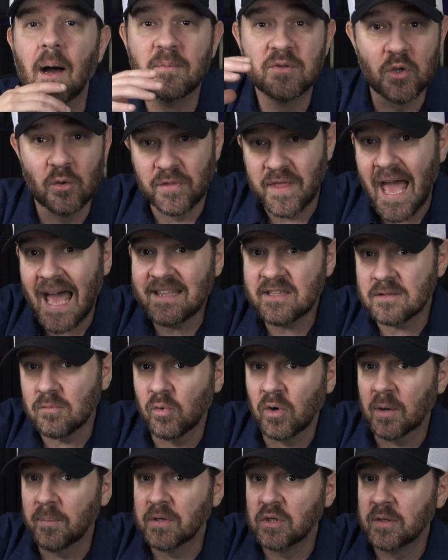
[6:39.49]
So
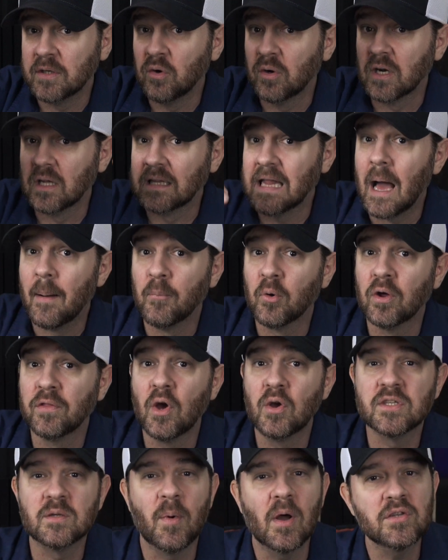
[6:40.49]
we're going to be doing a lot more of
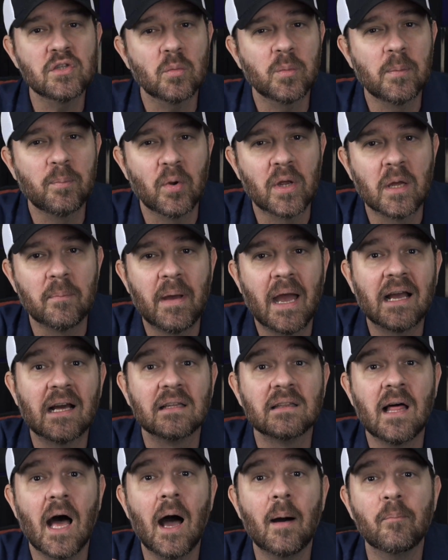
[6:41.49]
those. I'm also going to be bringing back
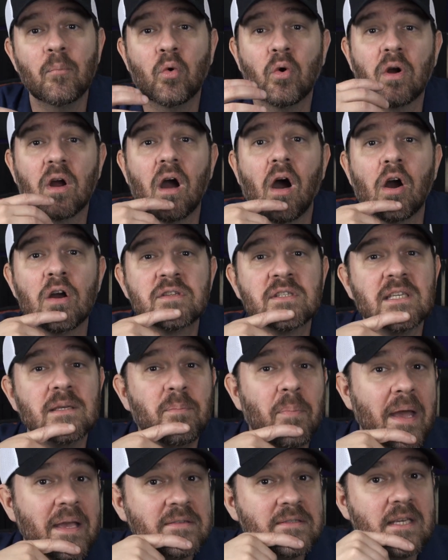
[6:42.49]
a lot more
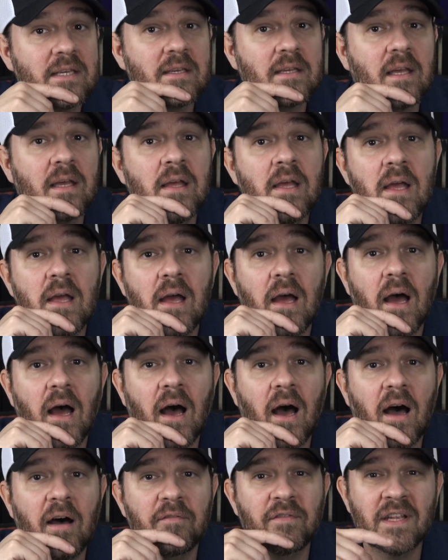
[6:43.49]
RC Basic
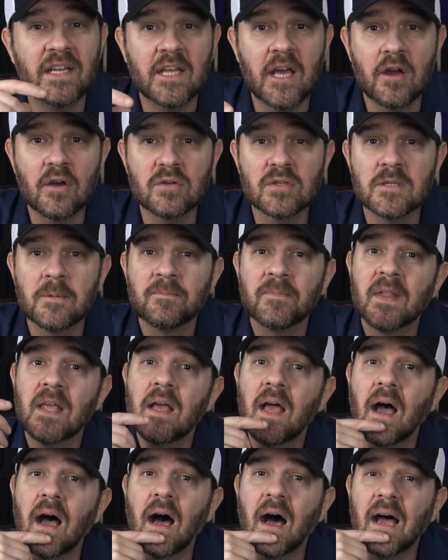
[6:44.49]
videos.
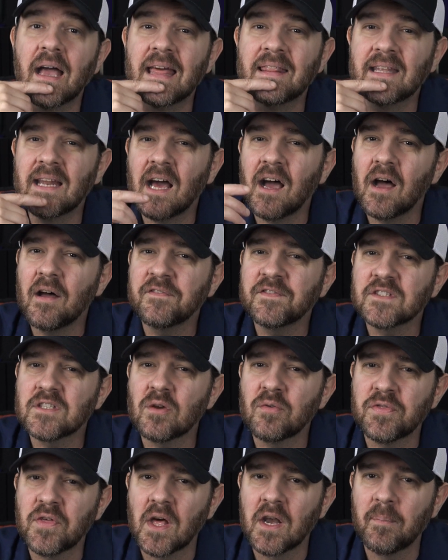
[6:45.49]
And then I
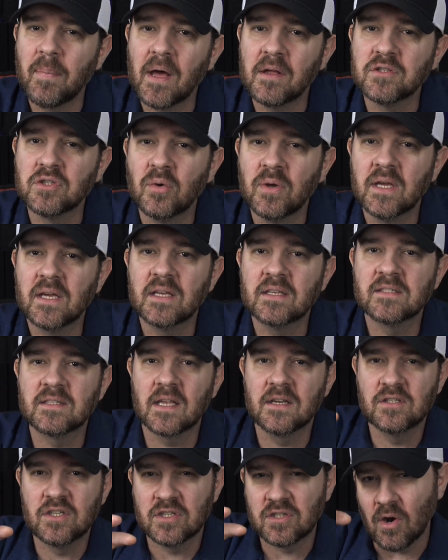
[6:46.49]
also thought about doing,
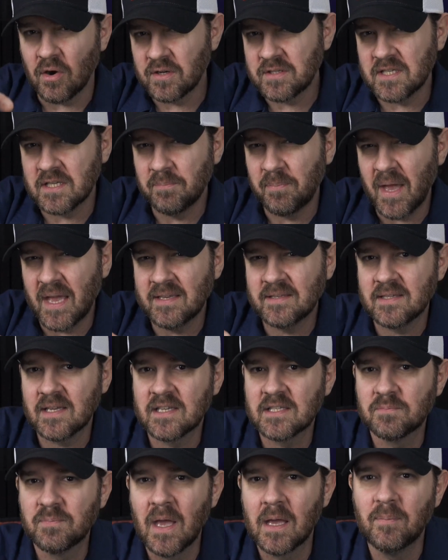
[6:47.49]
instead of just RC
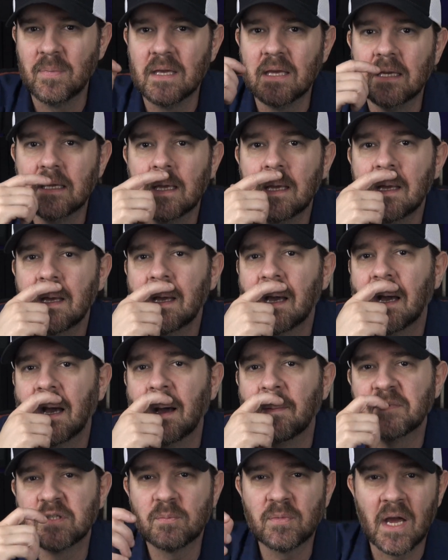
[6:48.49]
Basics, maybe
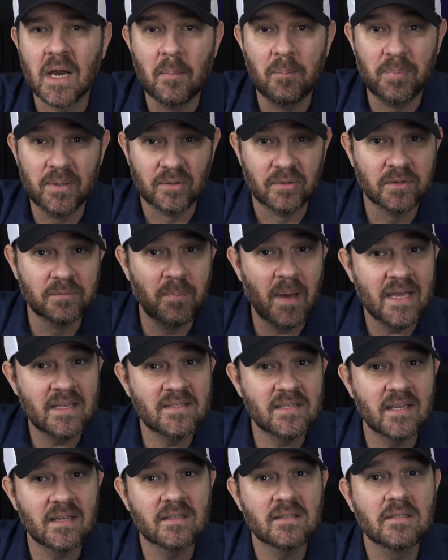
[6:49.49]
some kind of build
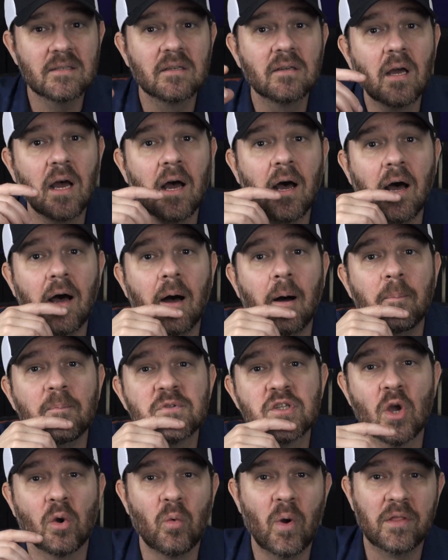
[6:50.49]
basics.
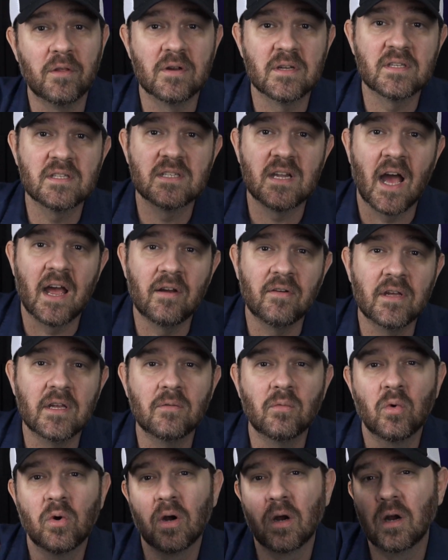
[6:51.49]
So whether it's
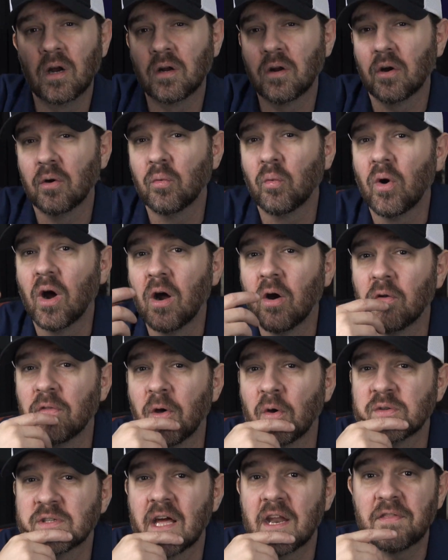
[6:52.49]
styrene work or
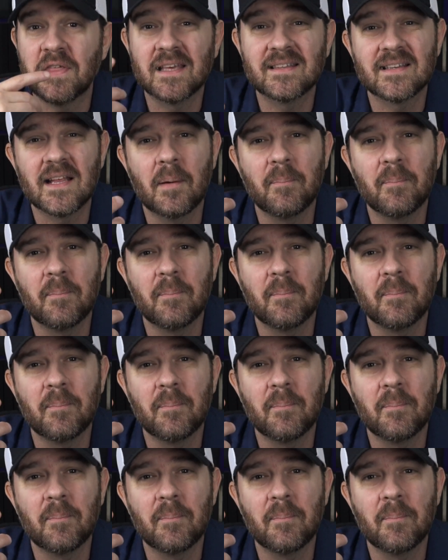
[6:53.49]
those kind of things.